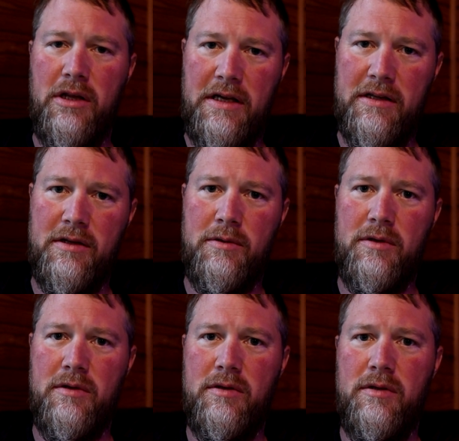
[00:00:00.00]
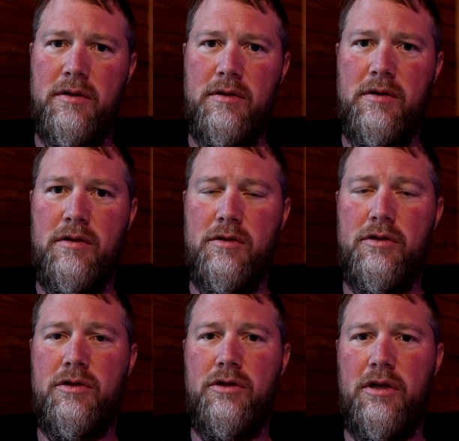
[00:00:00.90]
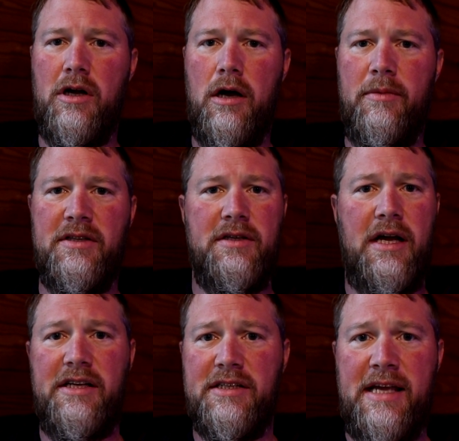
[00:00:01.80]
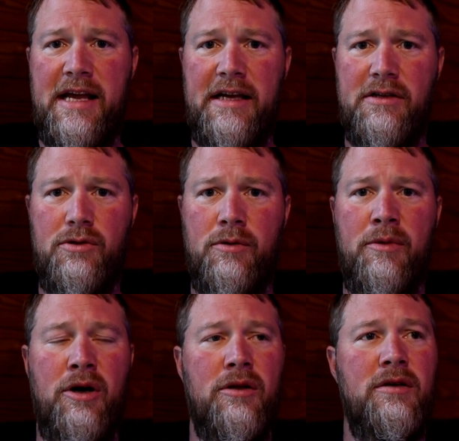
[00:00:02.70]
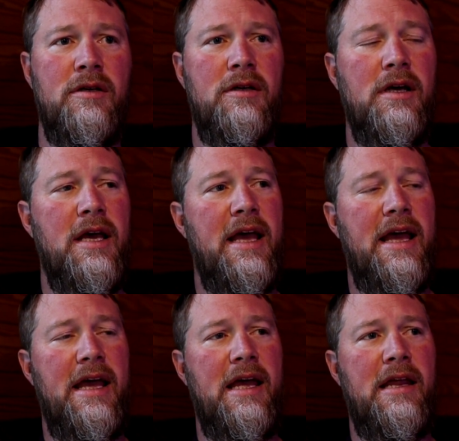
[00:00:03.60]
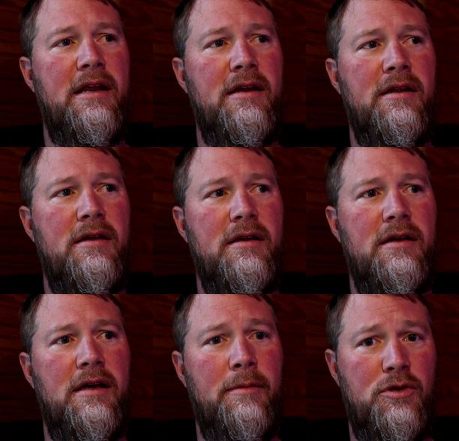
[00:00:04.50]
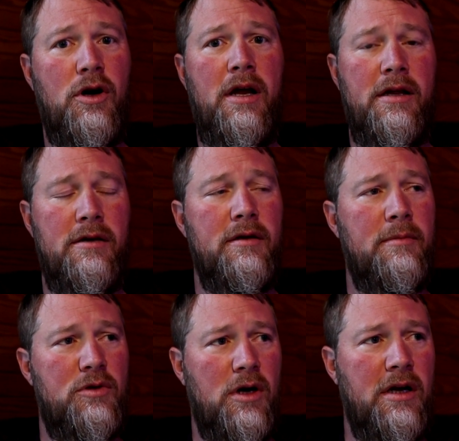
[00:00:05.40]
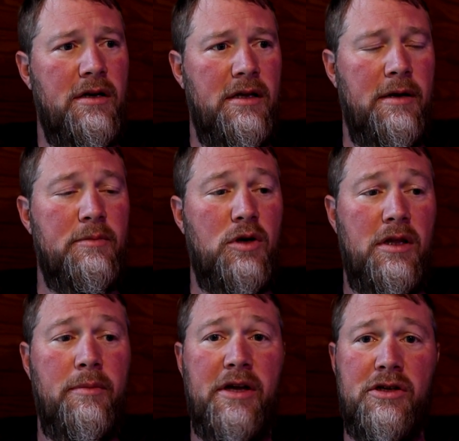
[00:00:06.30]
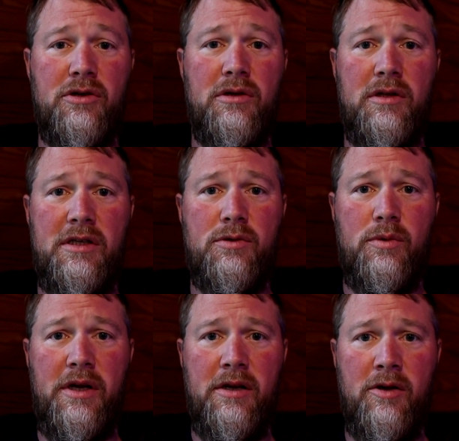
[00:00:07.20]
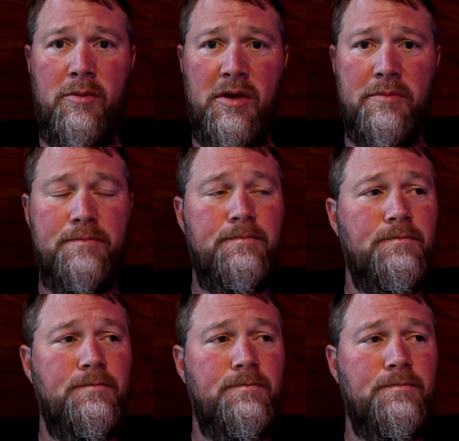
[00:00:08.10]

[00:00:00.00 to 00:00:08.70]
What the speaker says: to get to the comments. I just can't get to them all. And I'm trying, and I'm trying to make sure at least read them and